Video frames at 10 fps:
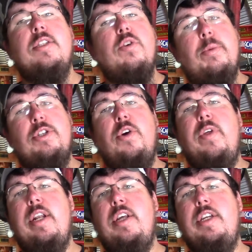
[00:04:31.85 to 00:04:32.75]
So I'm going to show
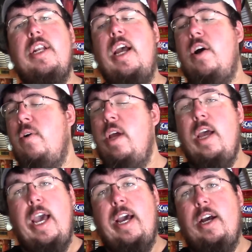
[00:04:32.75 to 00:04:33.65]
that to you now,
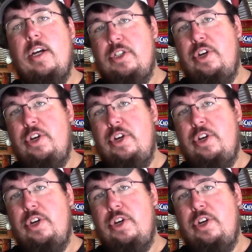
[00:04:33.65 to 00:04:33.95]
and show